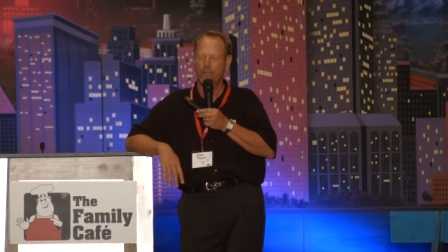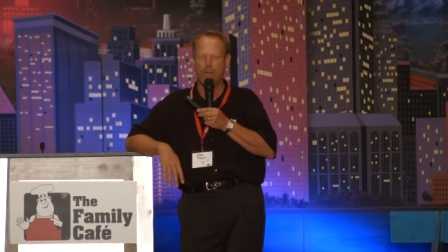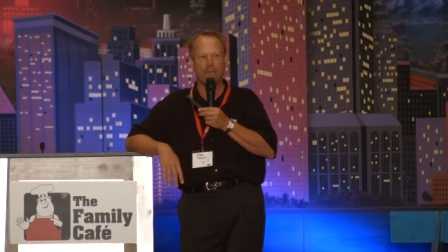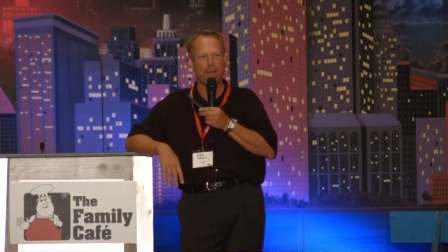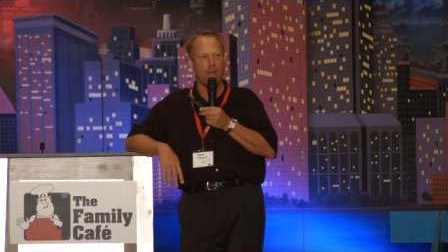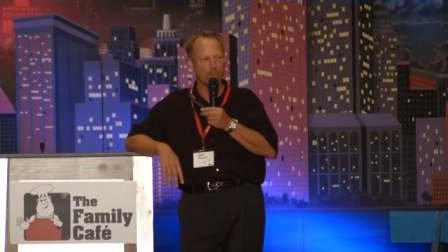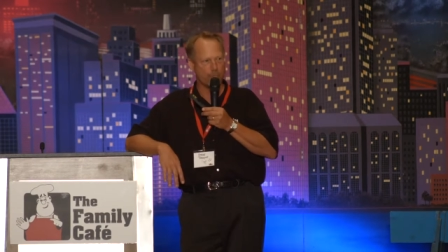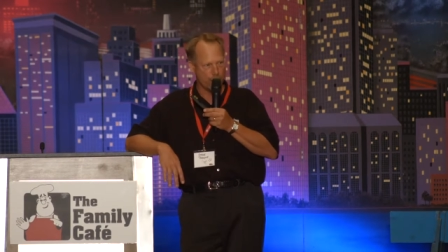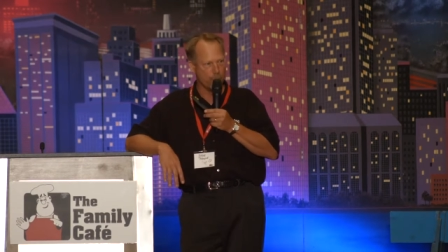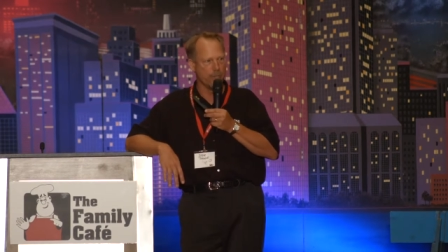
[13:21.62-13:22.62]
You have an
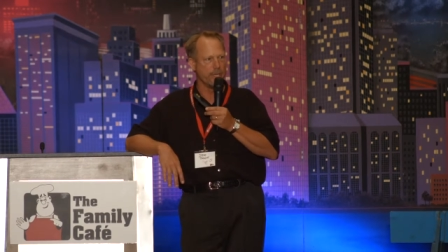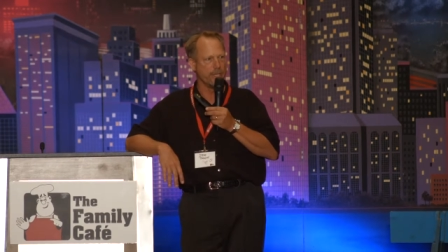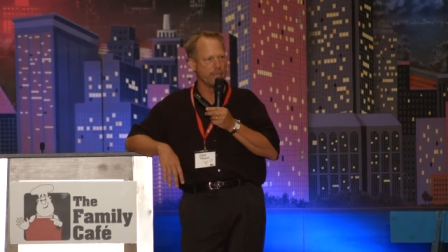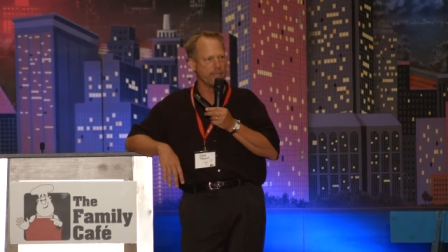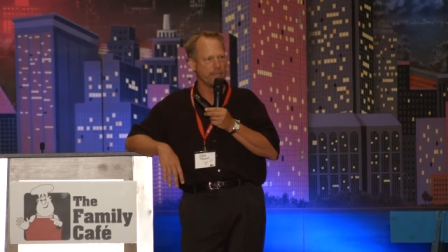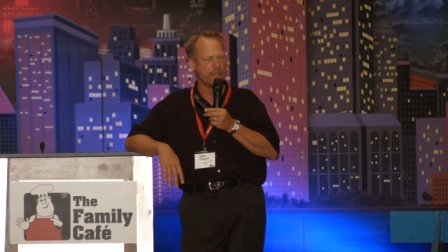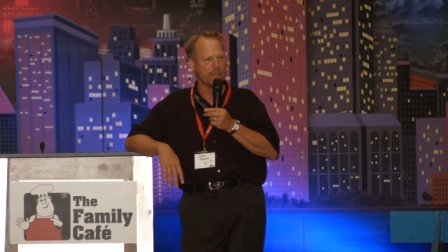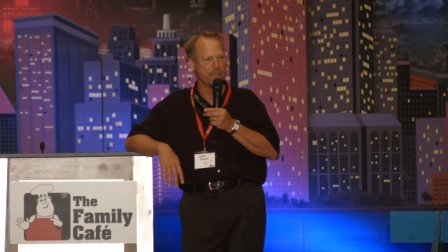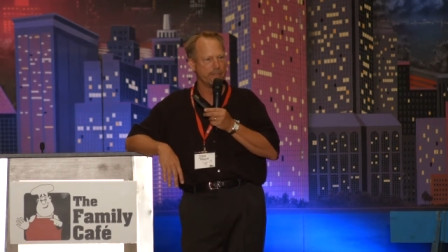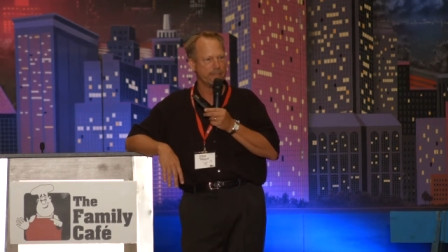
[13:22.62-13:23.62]
opportunity
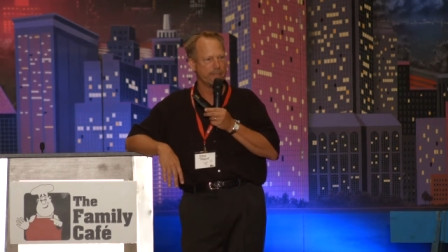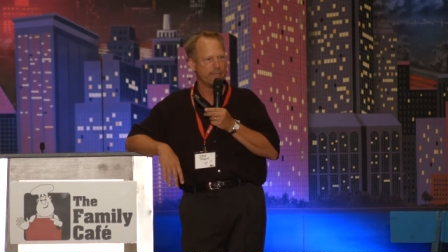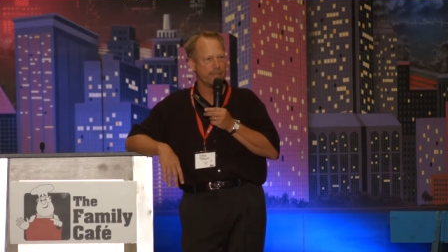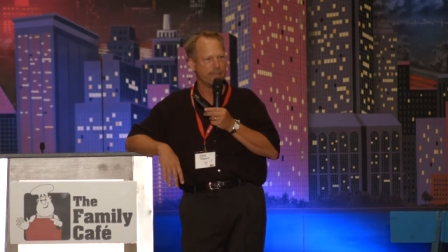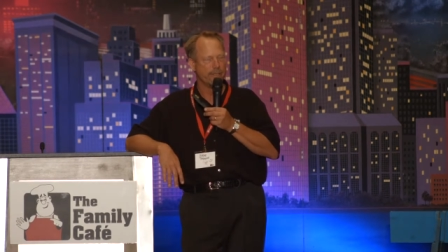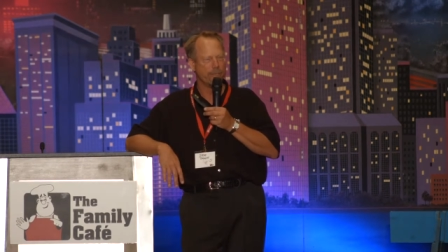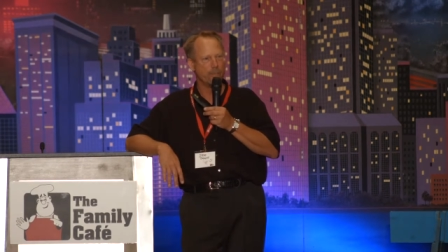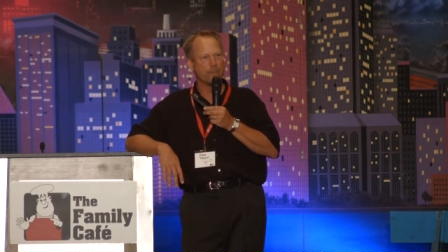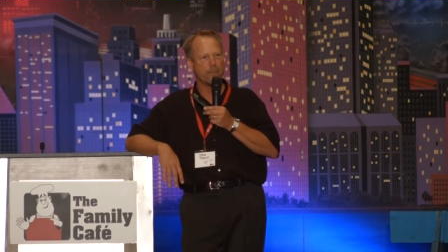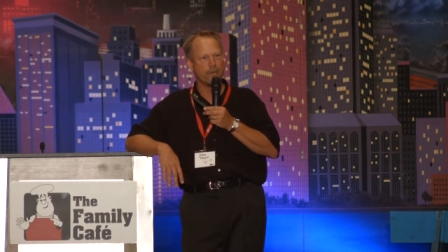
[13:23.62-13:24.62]

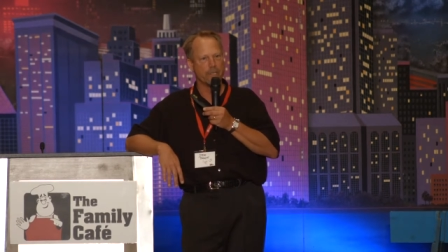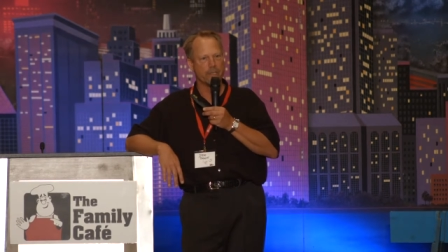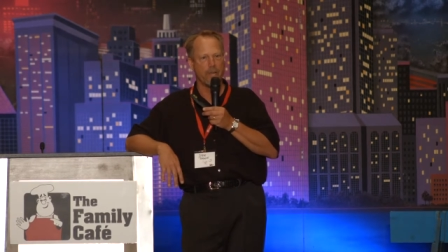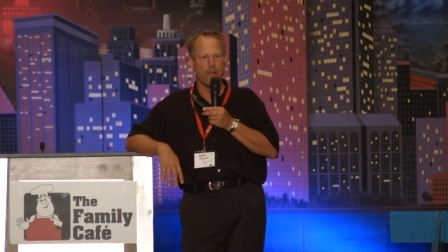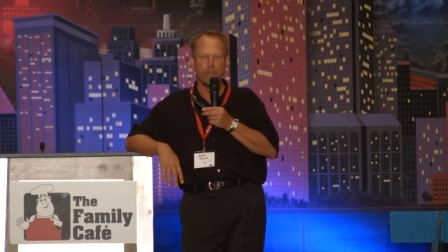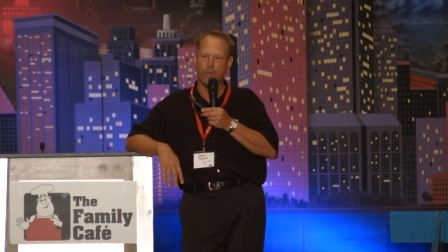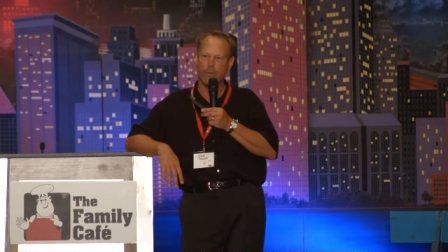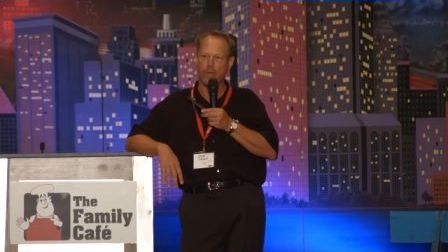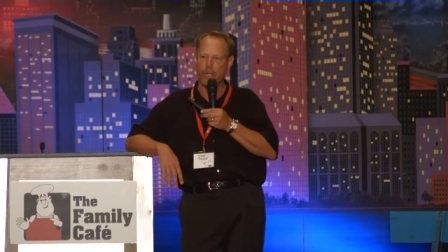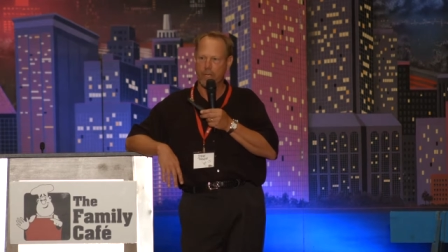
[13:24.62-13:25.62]
to experience life with
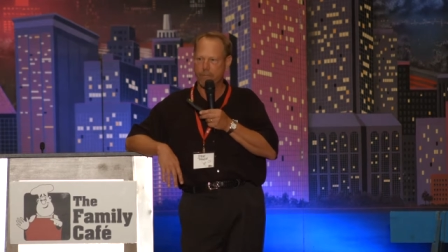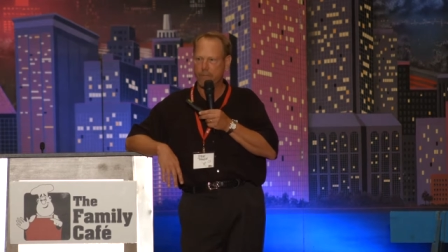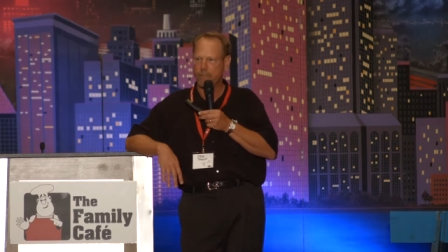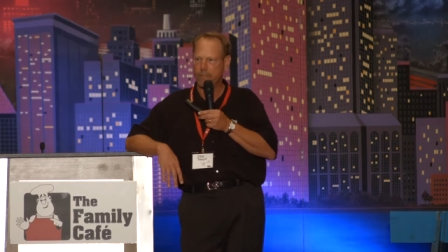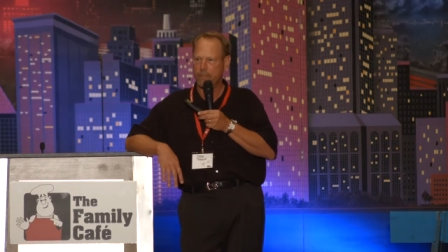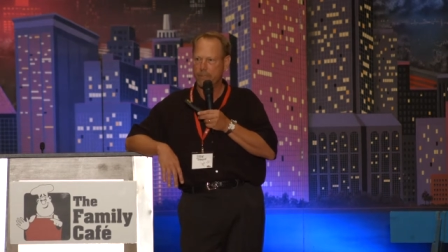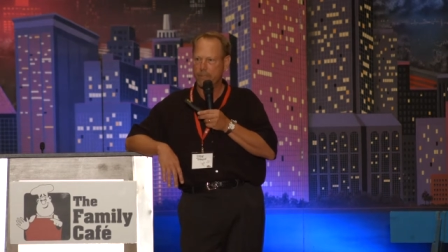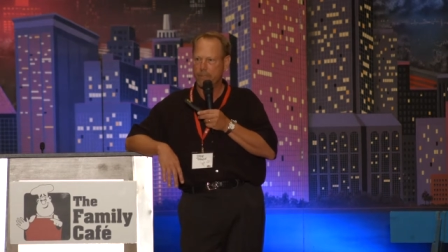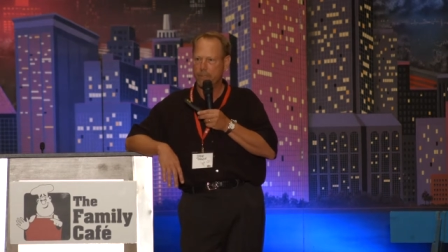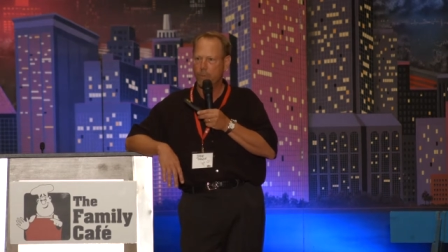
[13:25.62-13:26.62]
your gift,
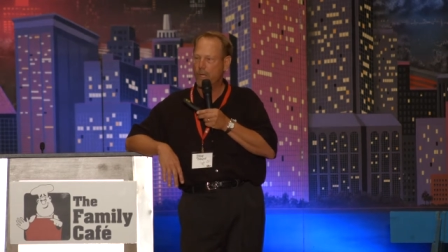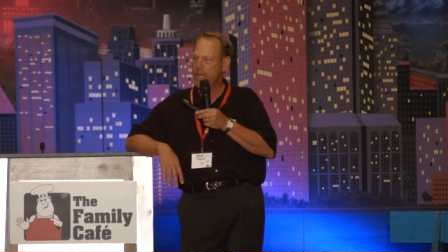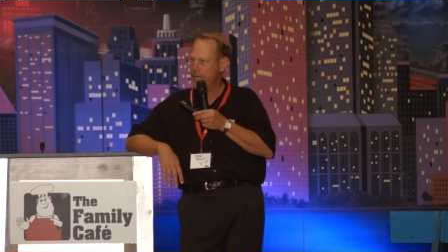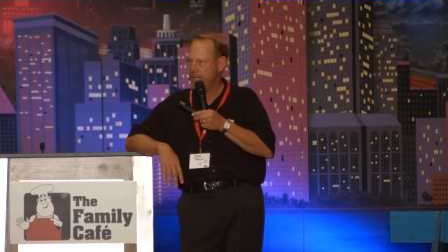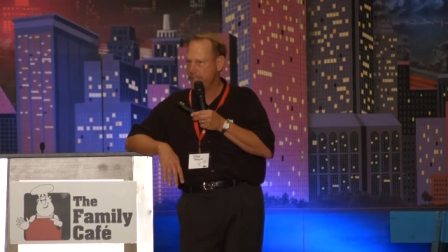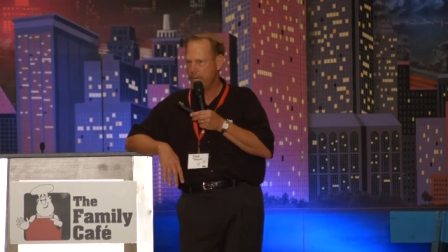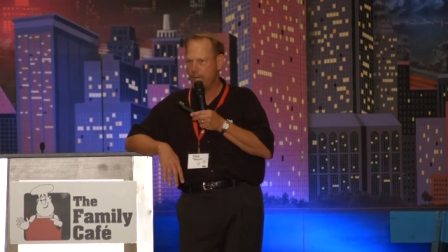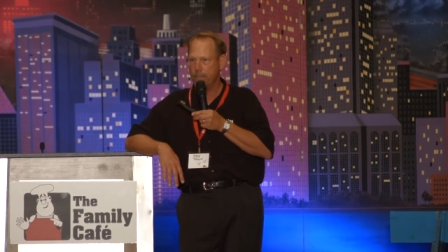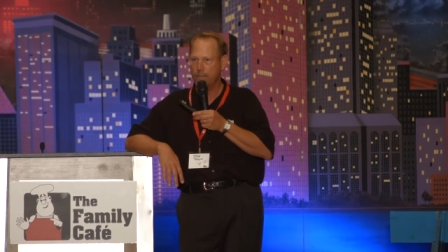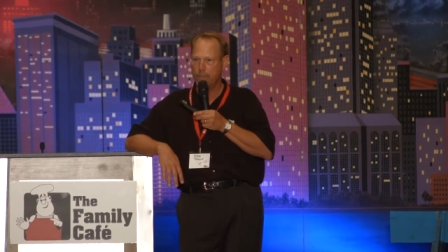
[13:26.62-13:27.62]
one day at a
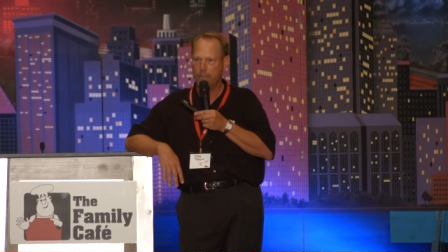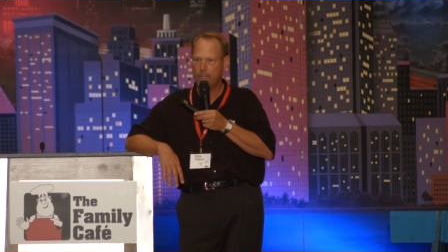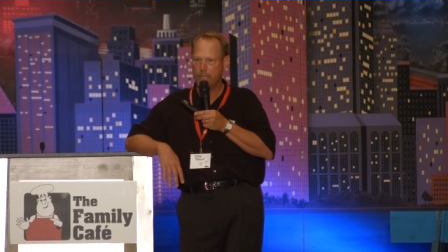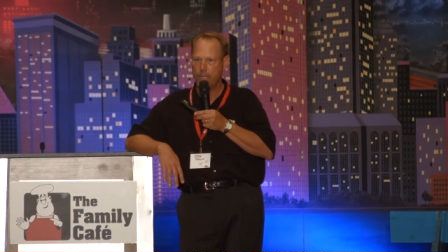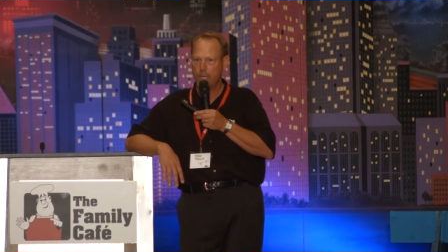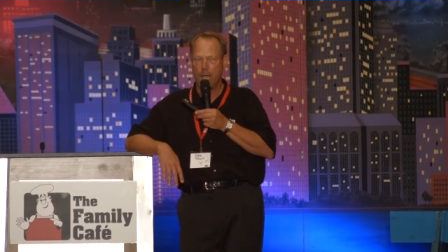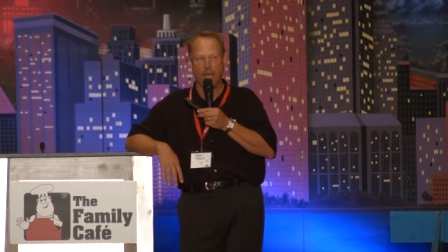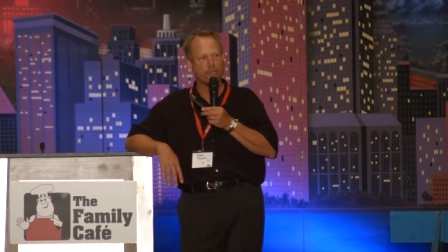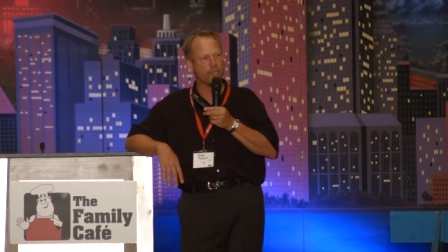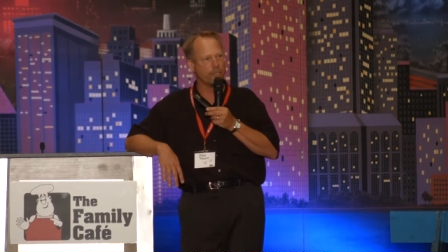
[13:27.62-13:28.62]
time.
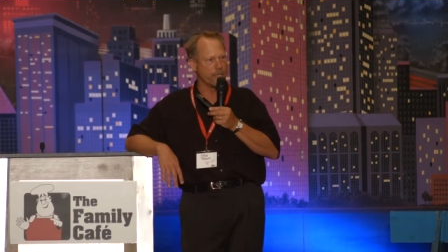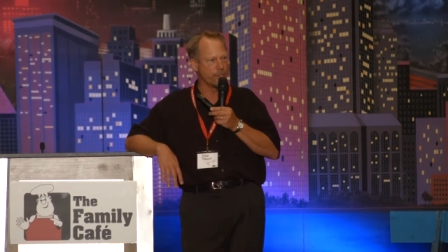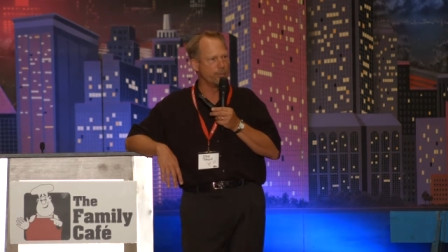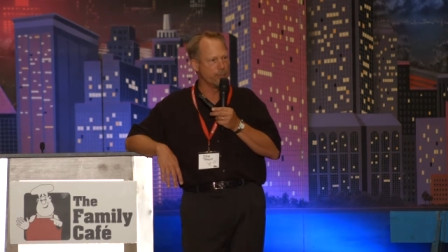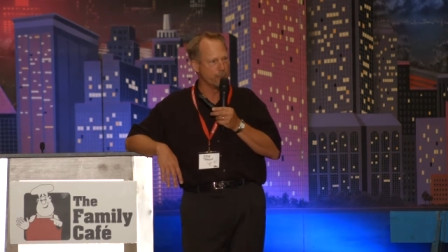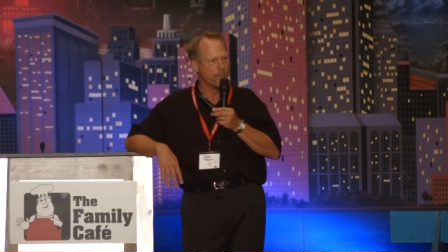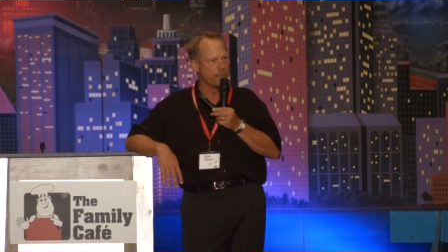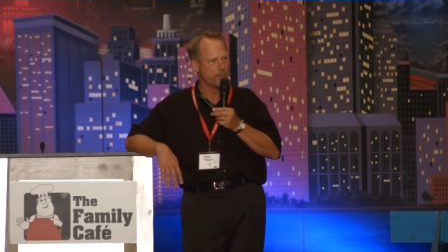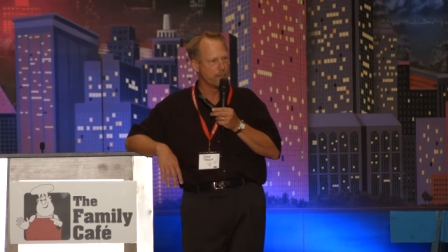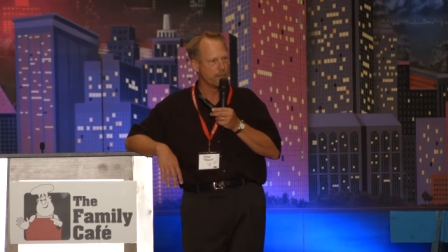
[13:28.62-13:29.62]
I suggest you do it.